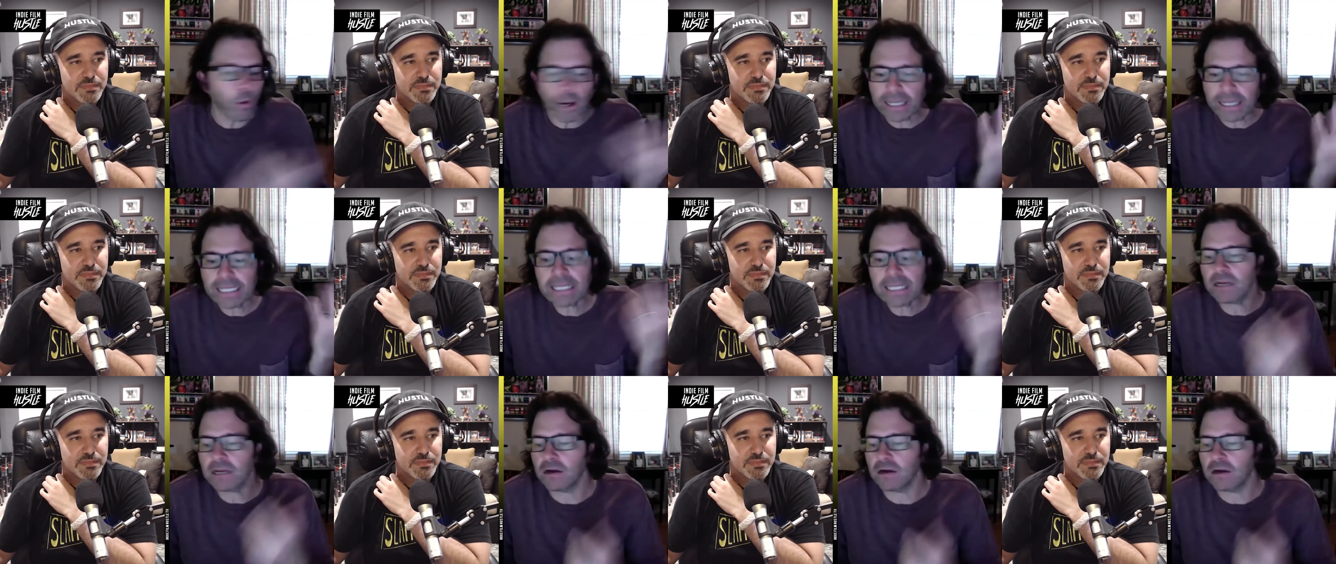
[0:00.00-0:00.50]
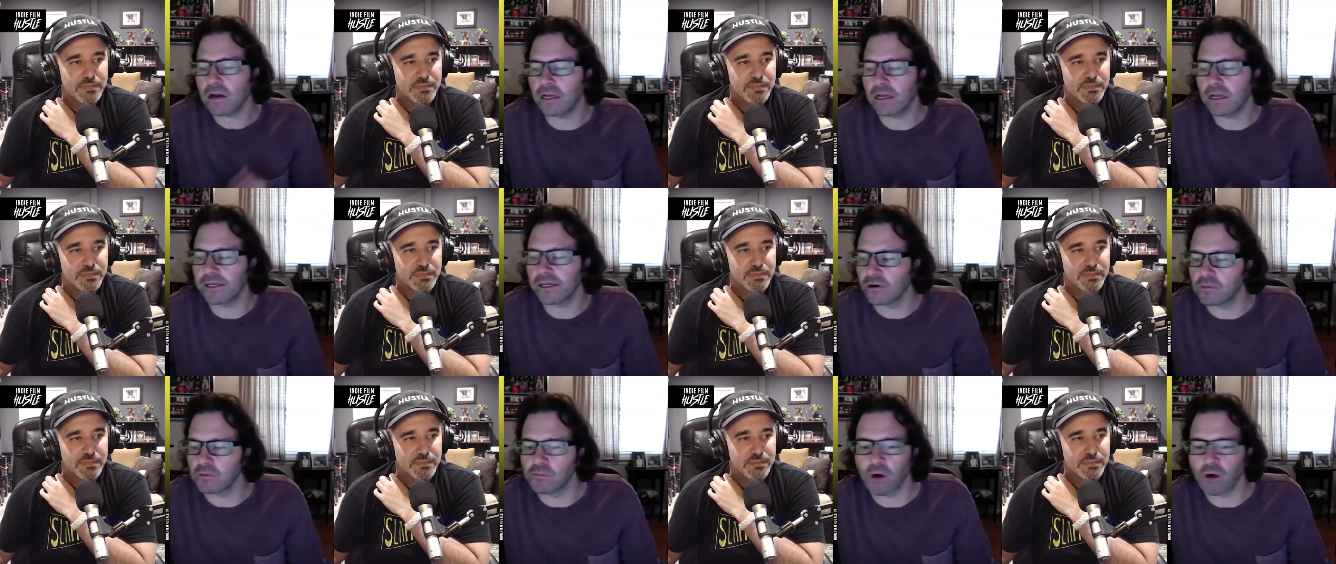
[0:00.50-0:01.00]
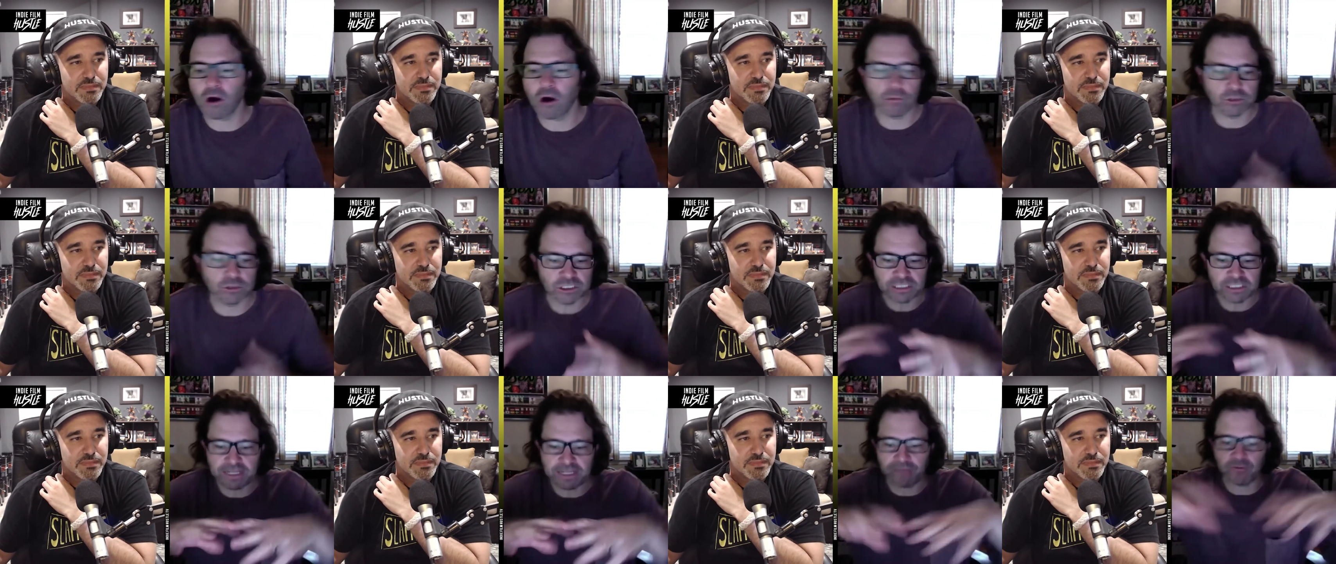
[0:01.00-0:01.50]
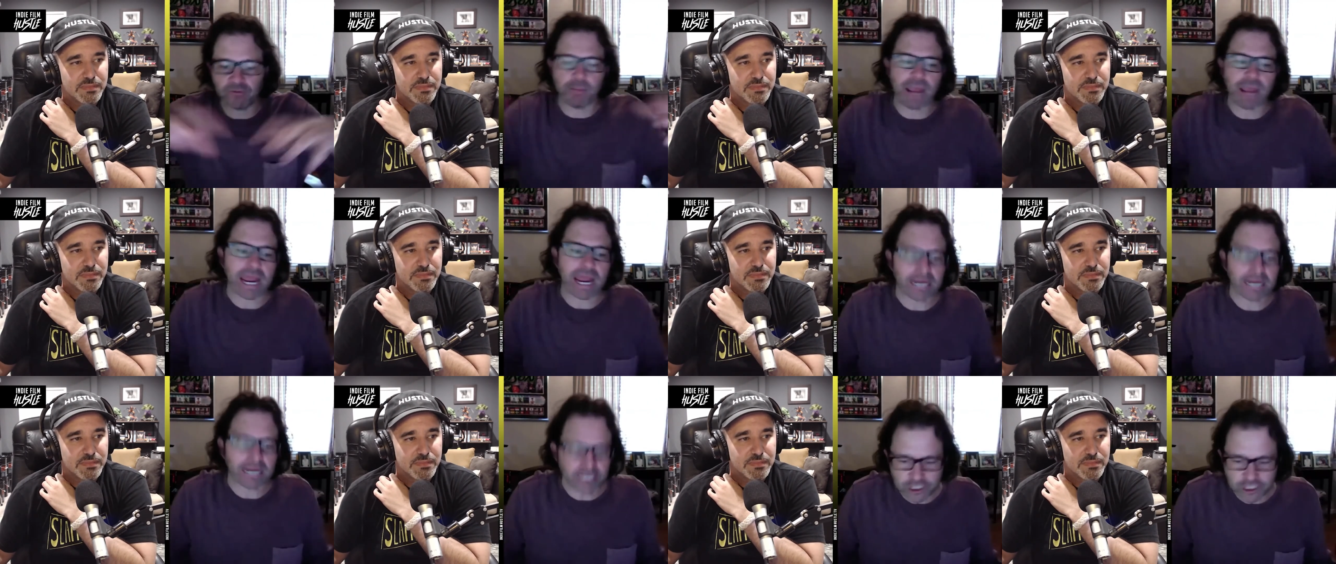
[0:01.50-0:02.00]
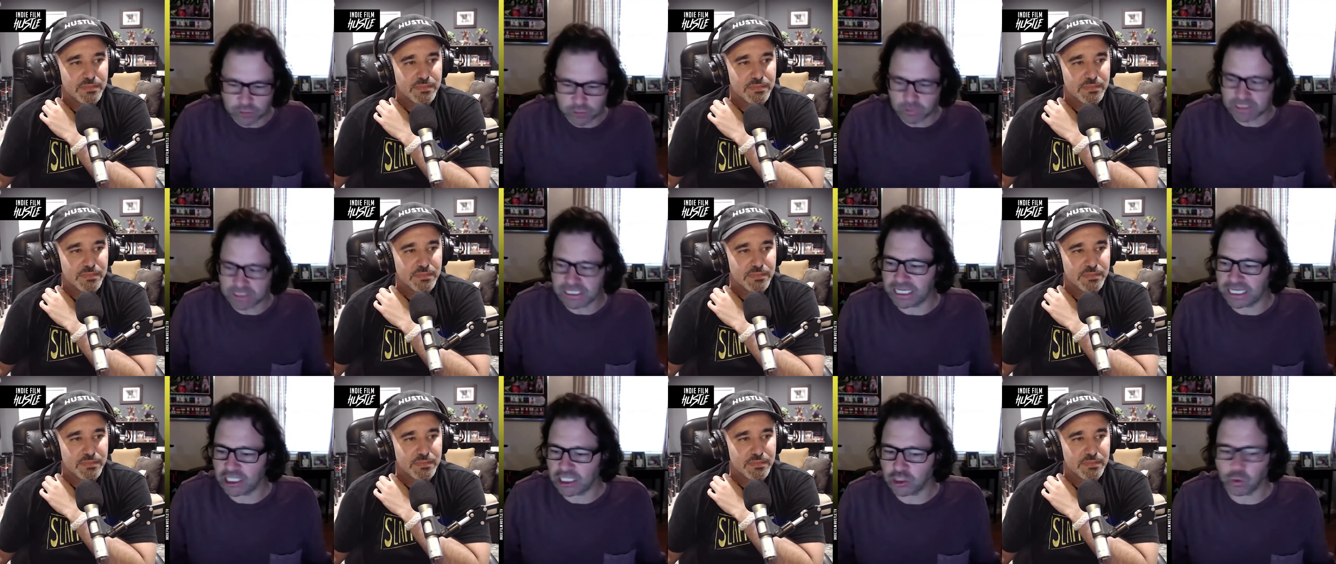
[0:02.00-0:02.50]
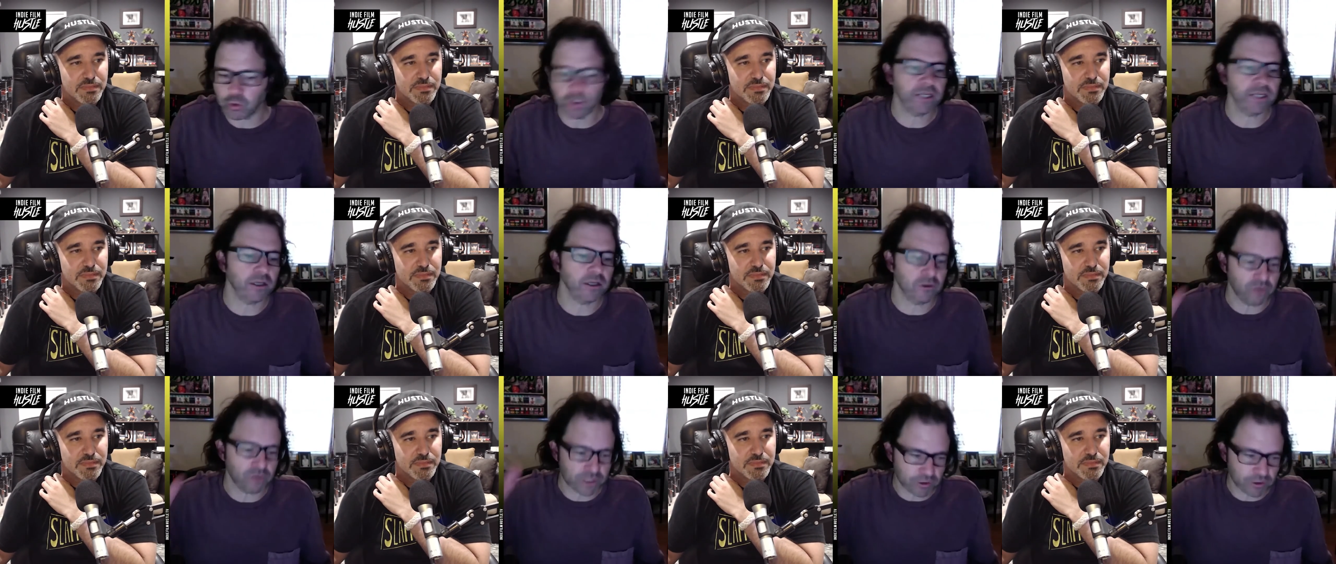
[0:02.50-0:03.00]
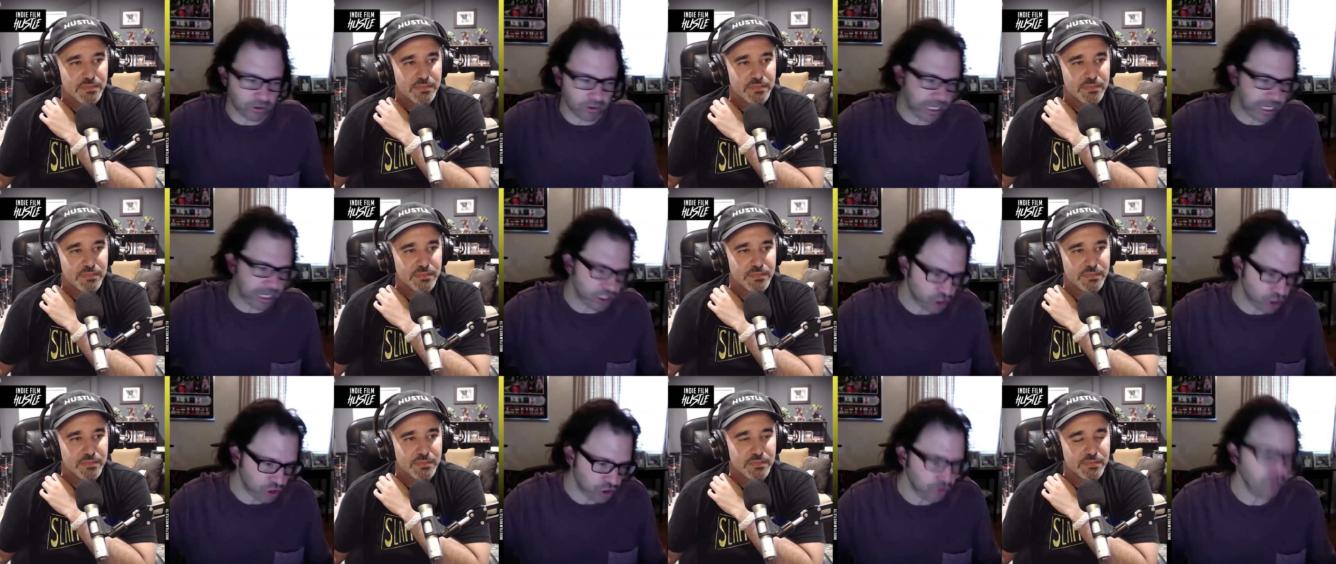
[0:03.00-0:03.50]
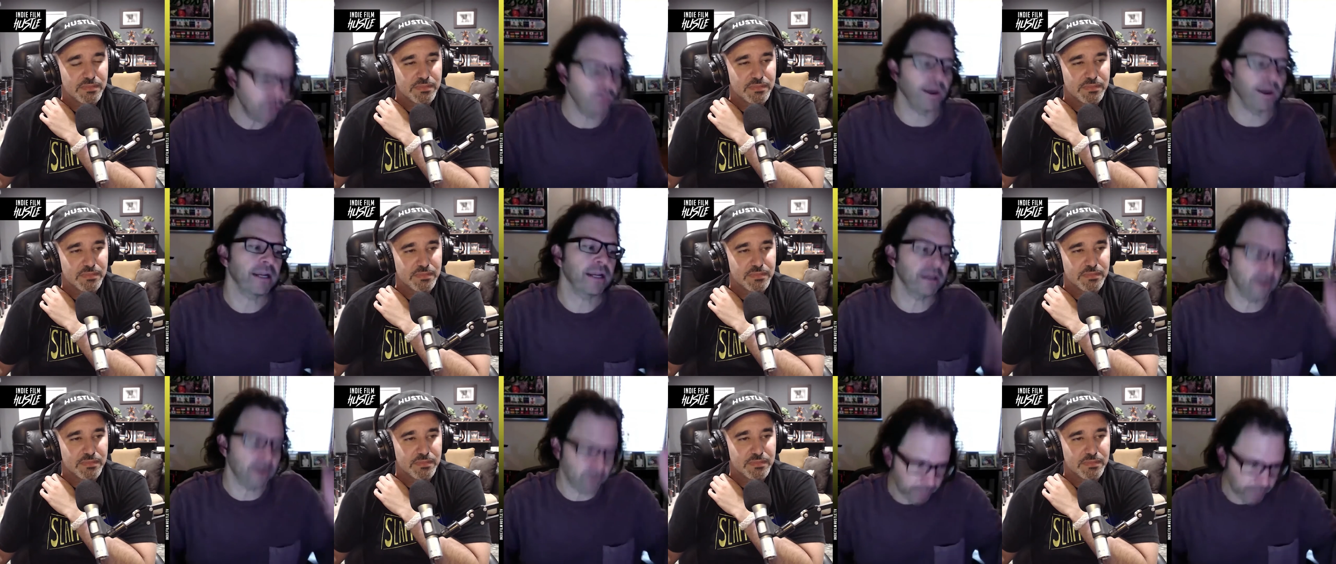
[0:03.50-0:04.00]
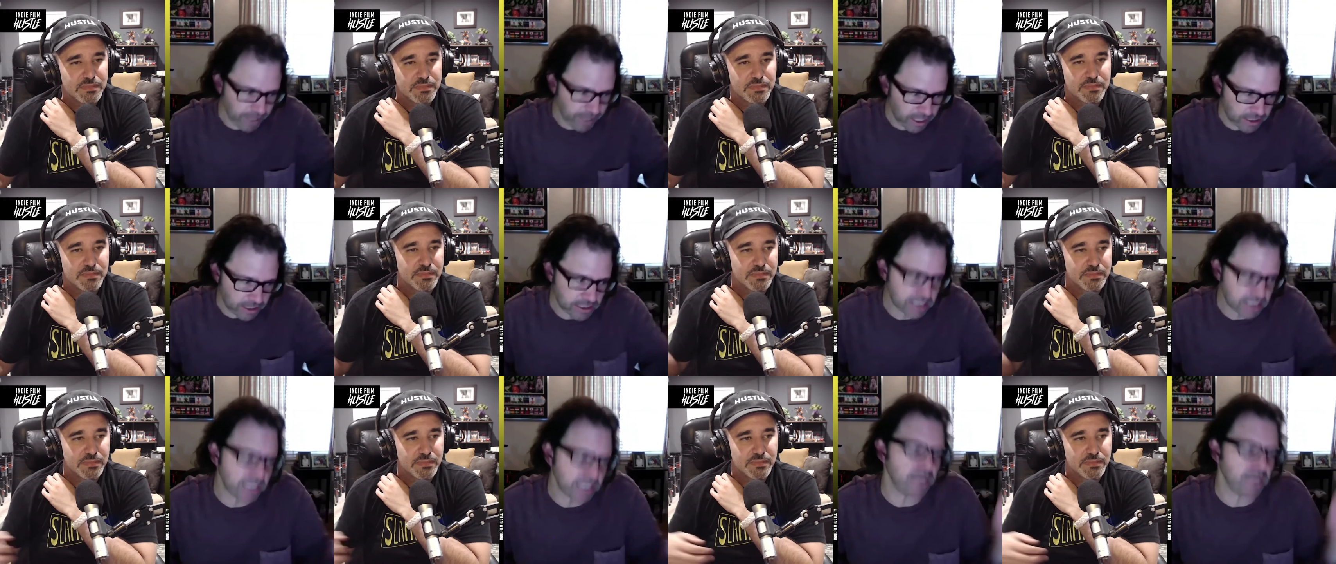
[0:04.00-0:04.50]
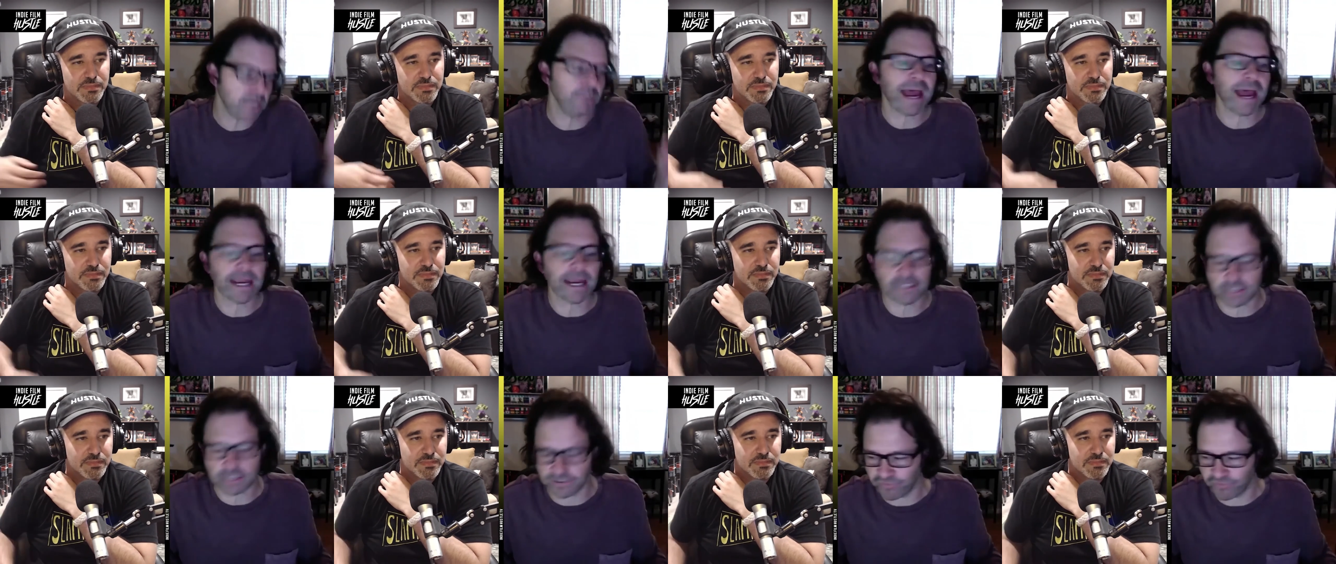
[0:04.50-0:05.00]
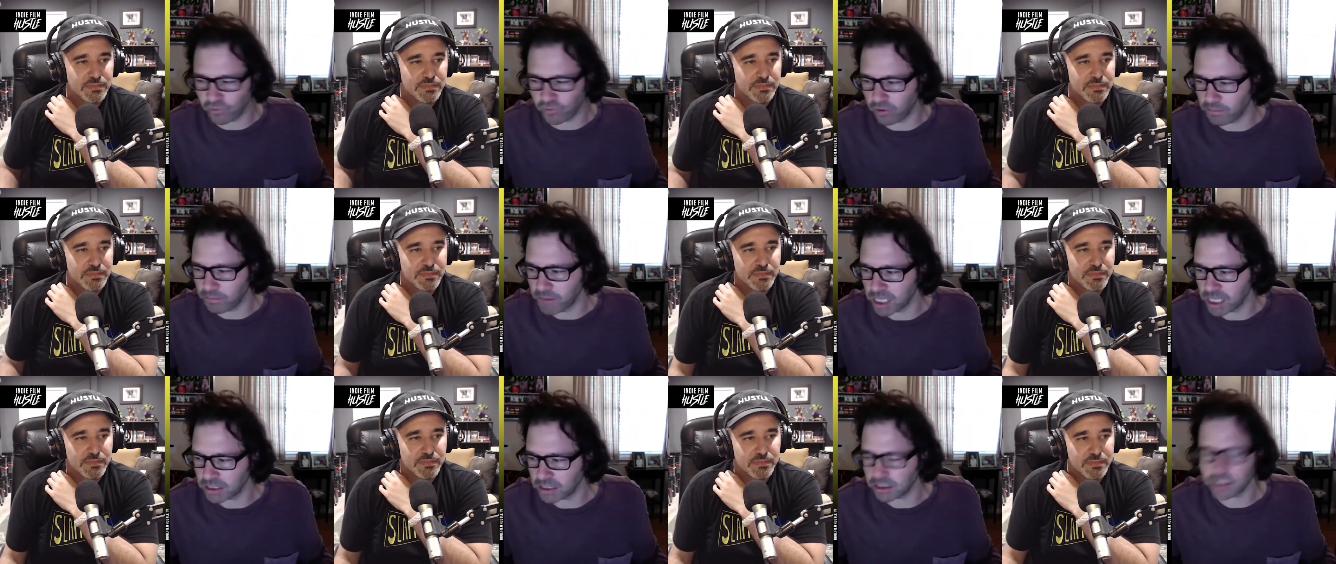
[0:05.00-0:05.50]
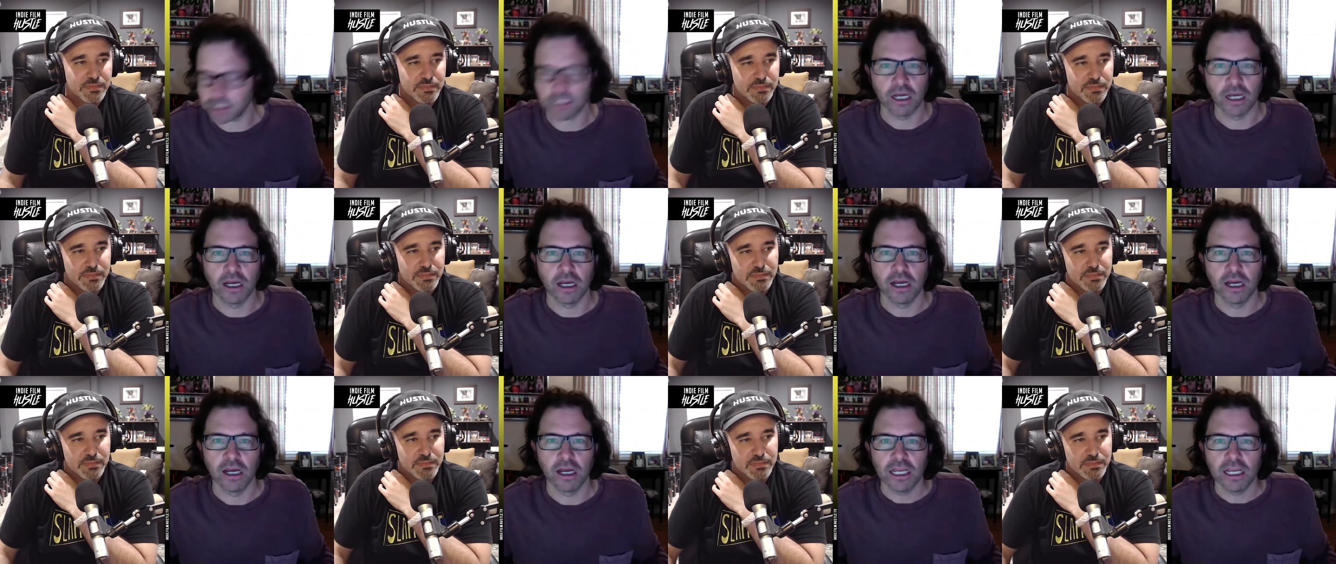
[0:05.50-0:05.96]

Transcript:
Speaker 1: oh i can get it on there tomorrow we'll just have to package it with 10 to 20 others he'll get two grand and it'll be on cinemax in four months